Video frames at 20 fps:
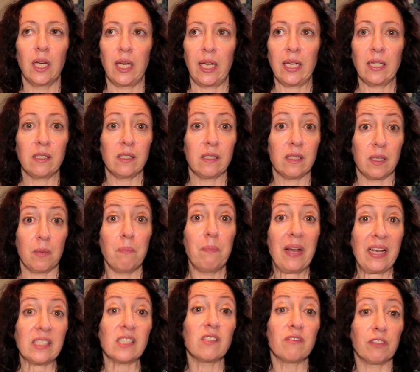is the
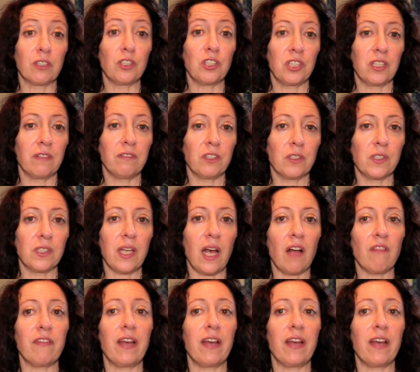best version of yourself